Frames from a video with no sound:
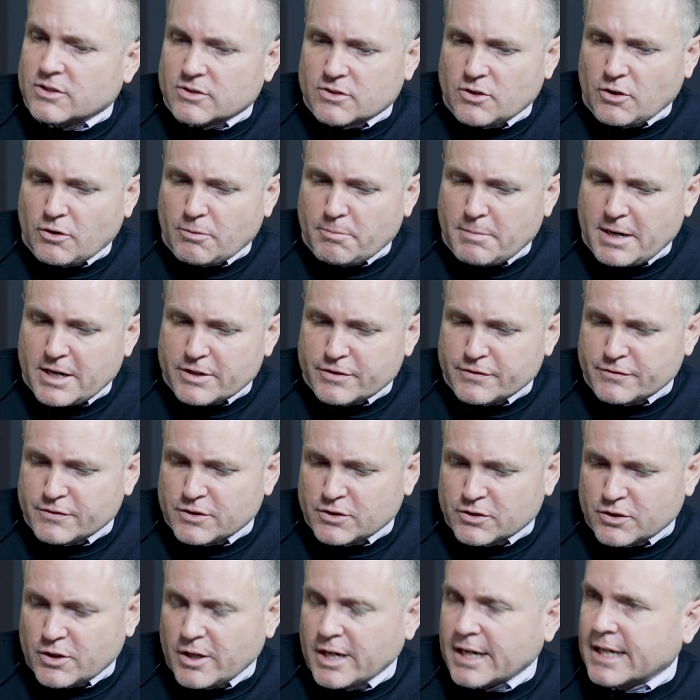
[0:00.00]
It's not a matter of
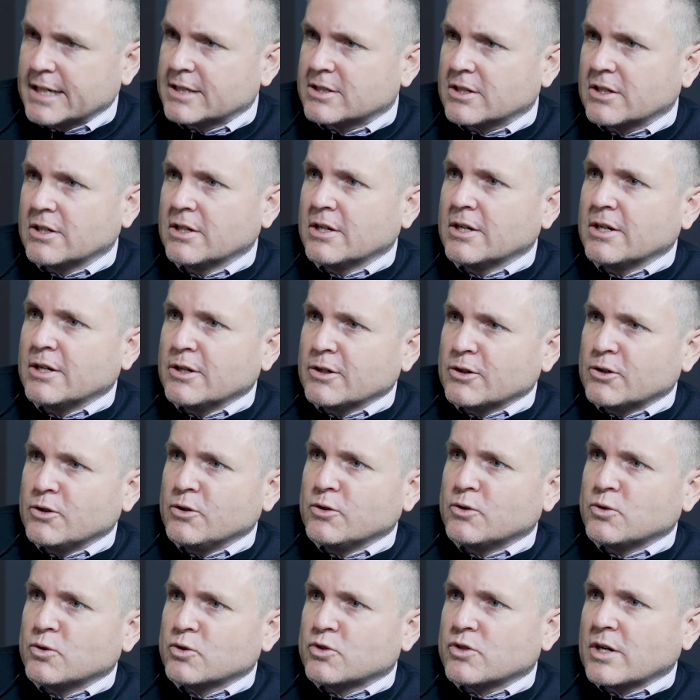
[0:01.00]
just going into
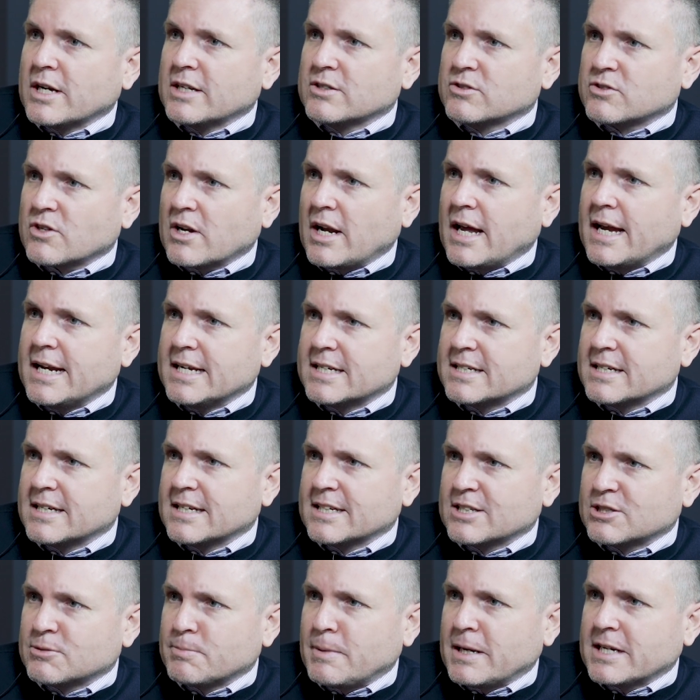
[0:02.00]
Google Translate and
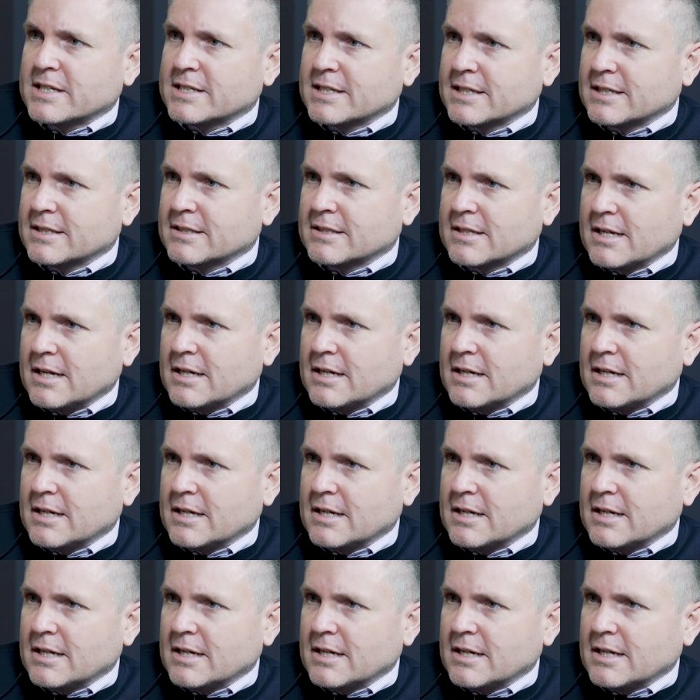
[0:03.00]
expecting